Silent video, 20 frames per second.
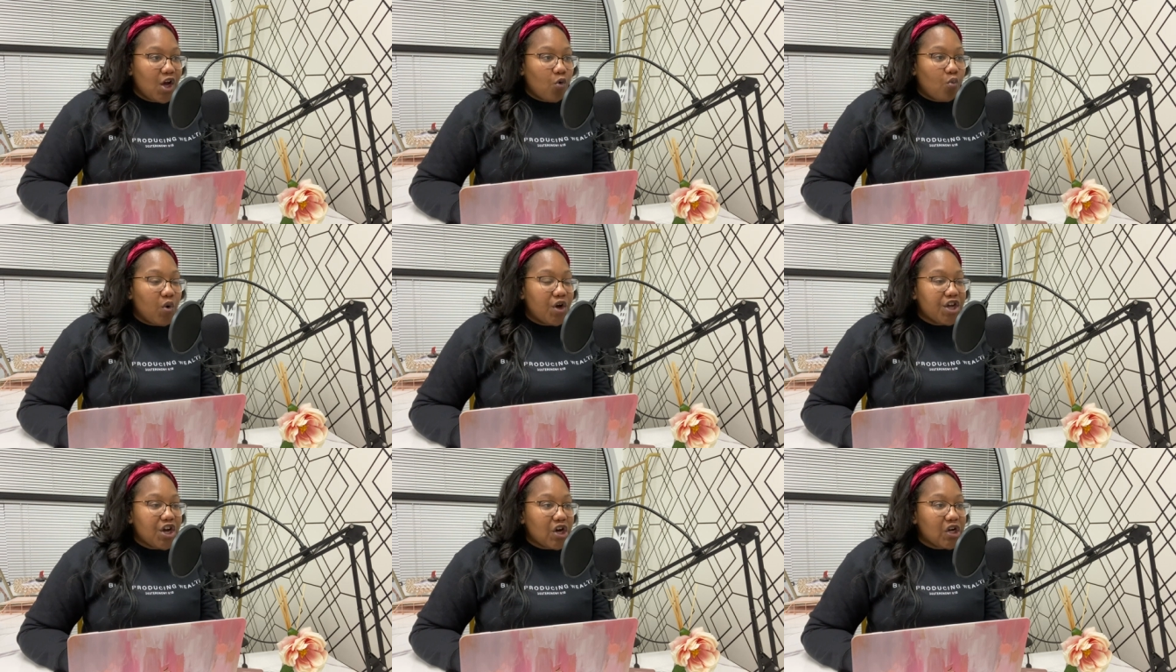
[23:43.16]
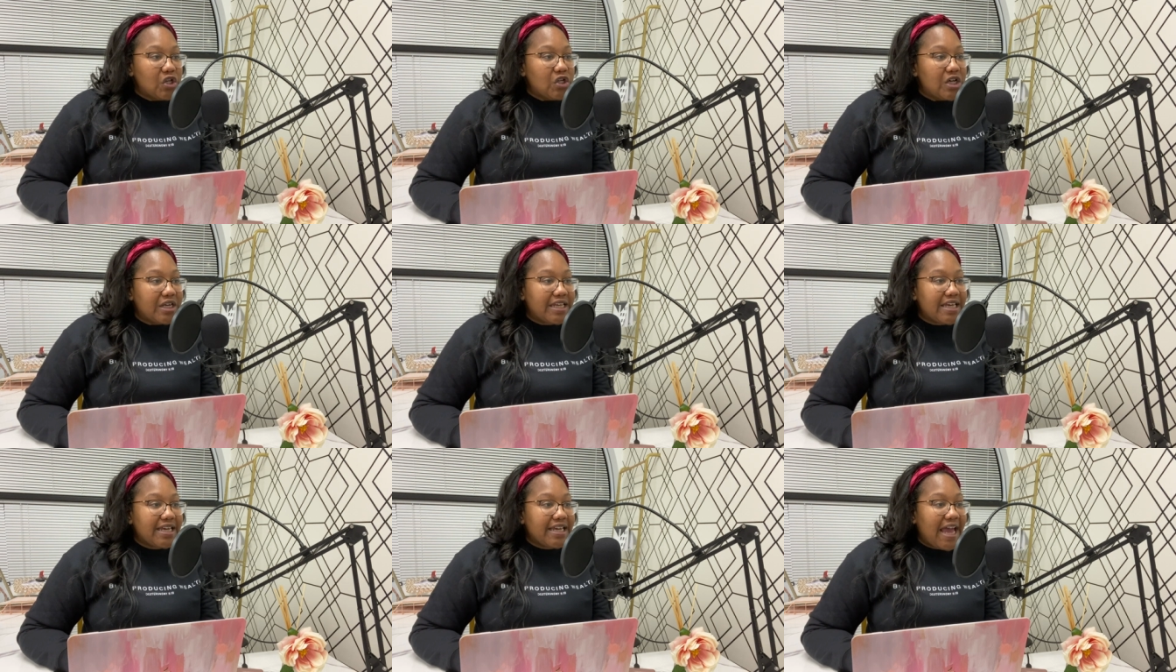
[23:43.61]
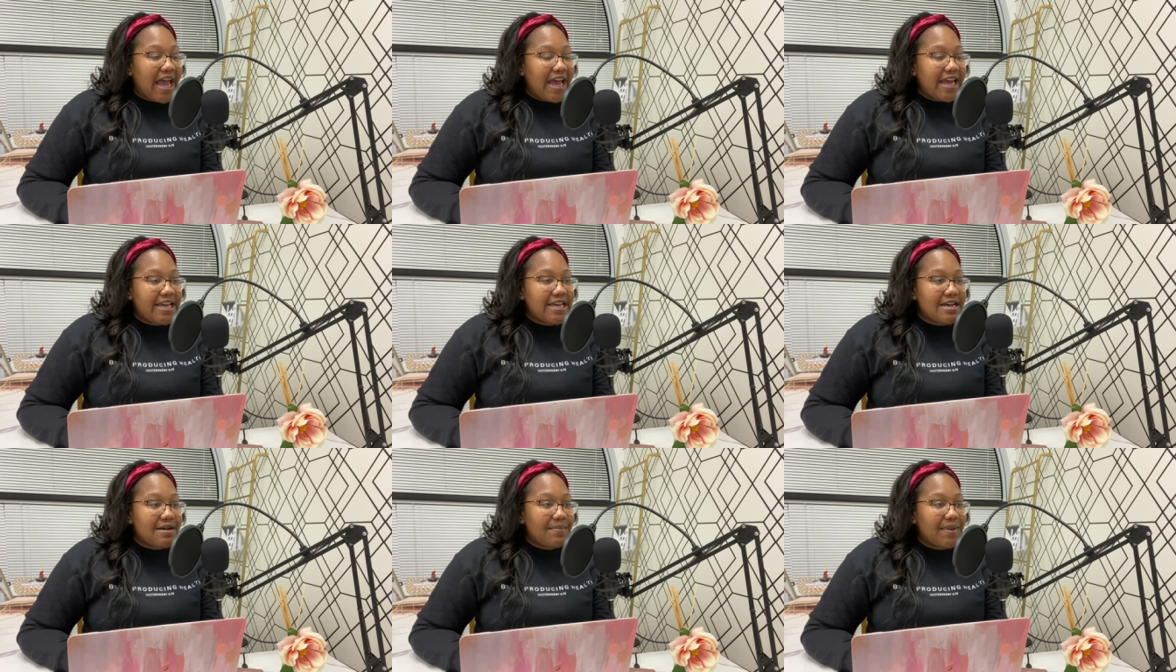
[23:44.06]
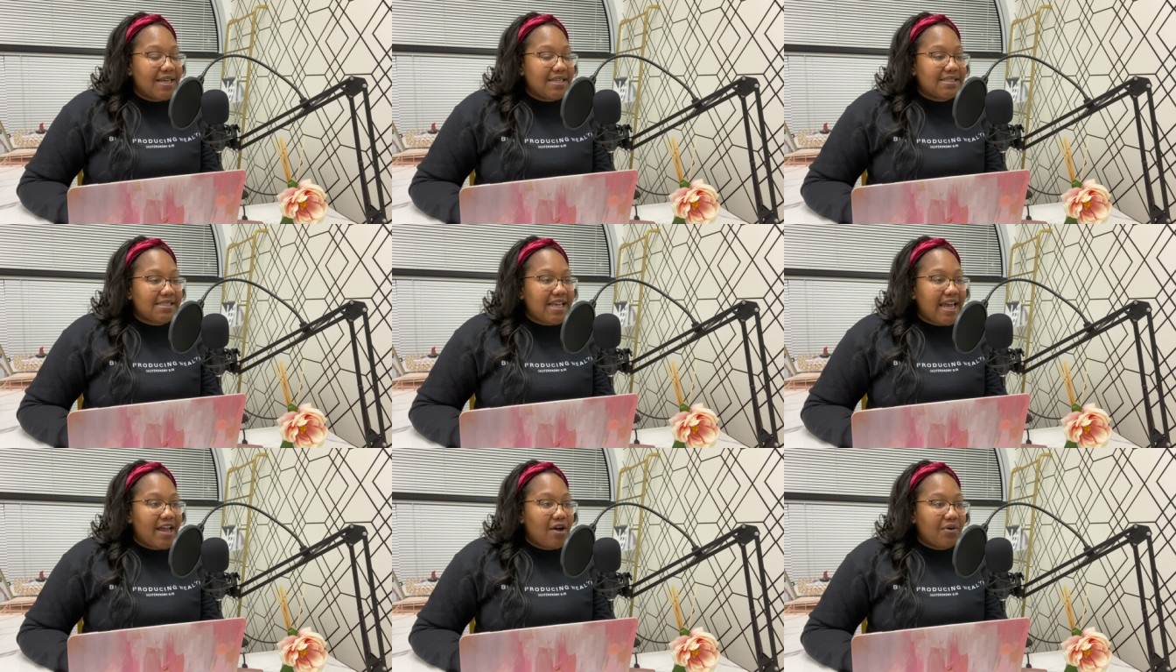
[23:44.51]
where you're looking at Him and
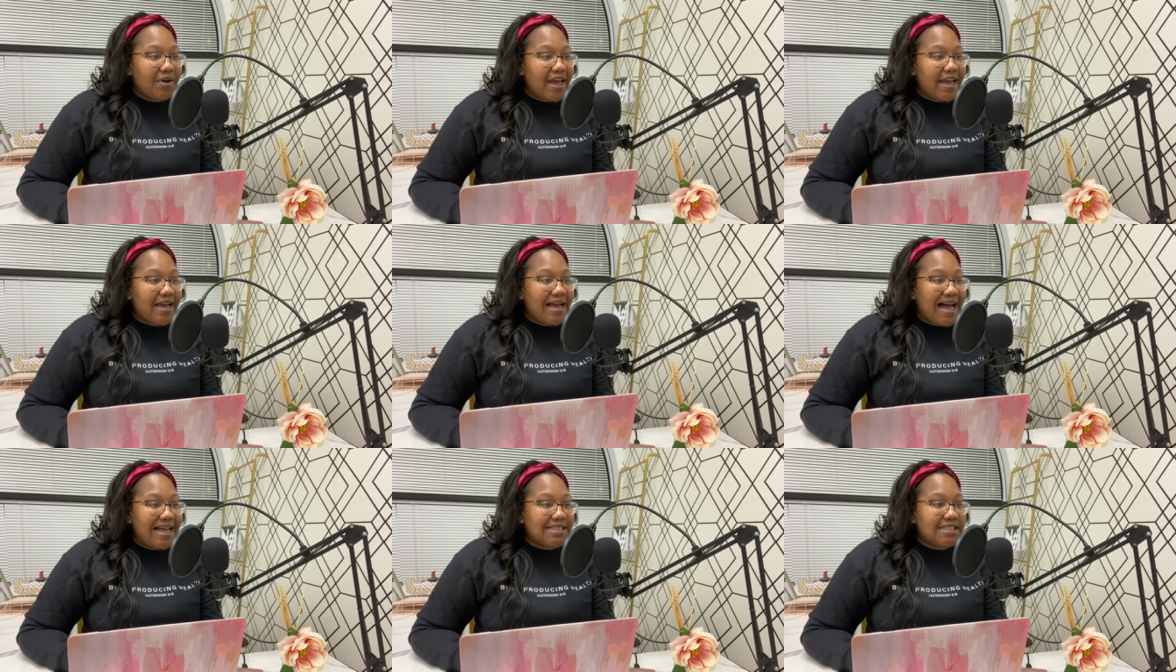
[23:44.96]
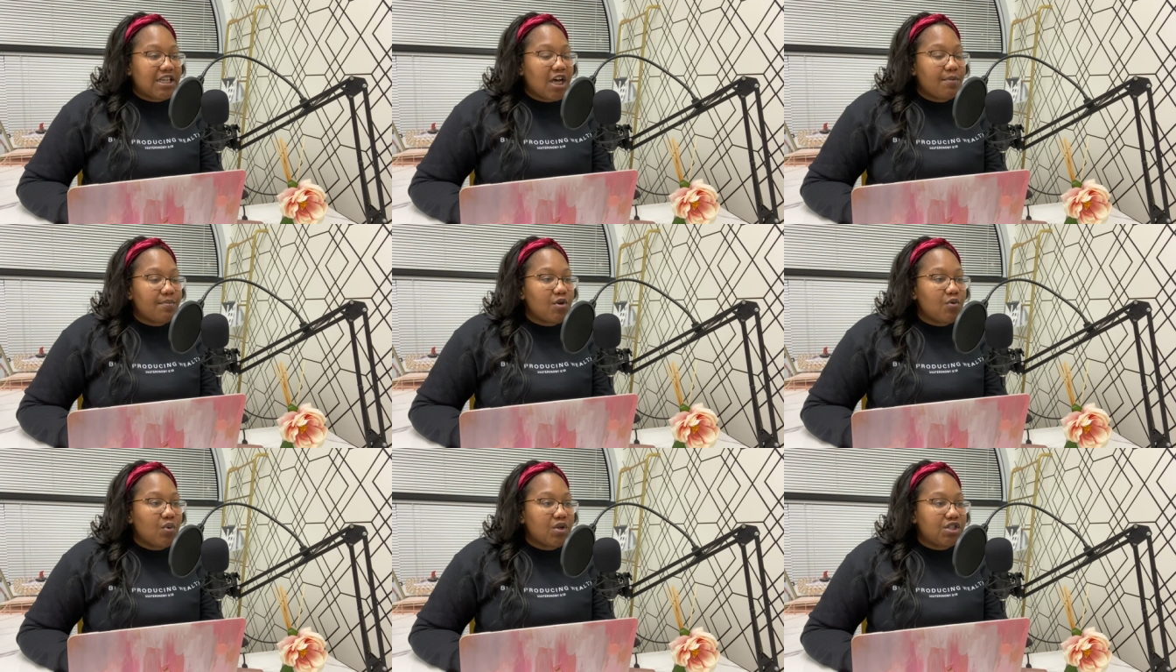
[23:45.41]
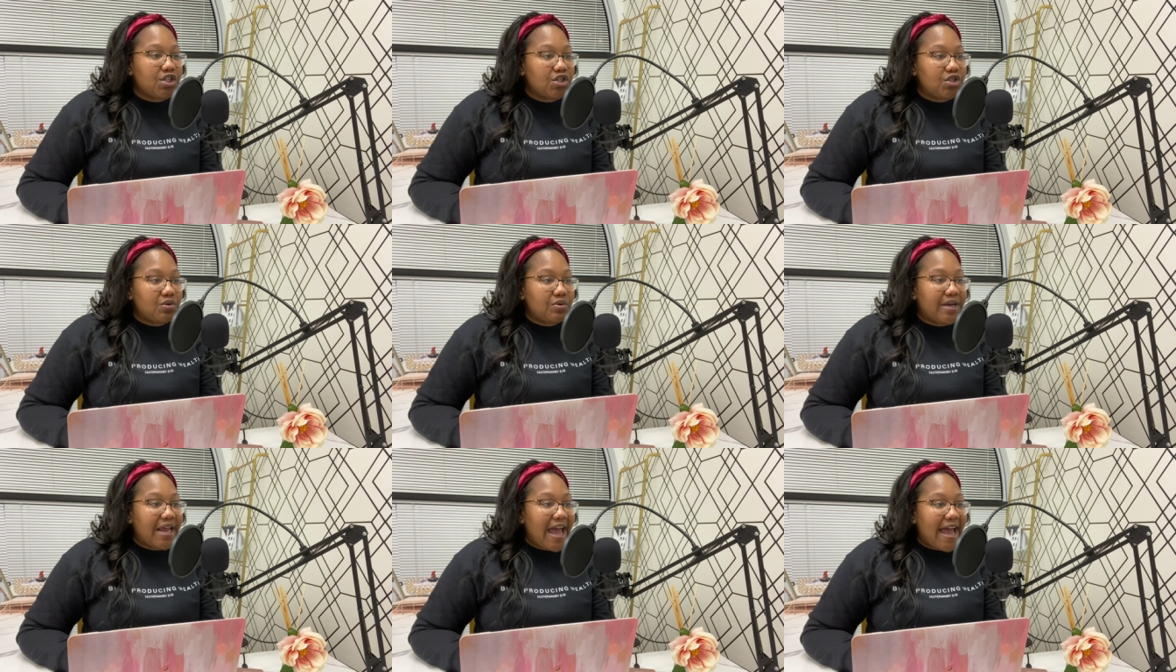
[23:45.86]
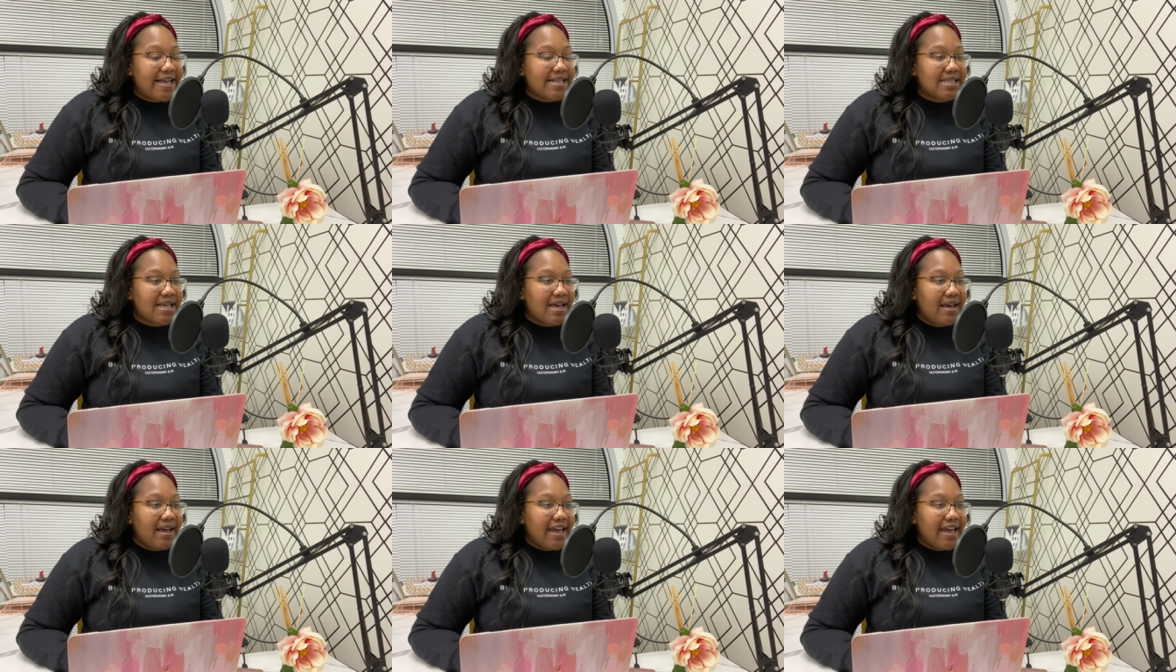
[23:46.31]
saying, "Okay, God, tell me what to do next."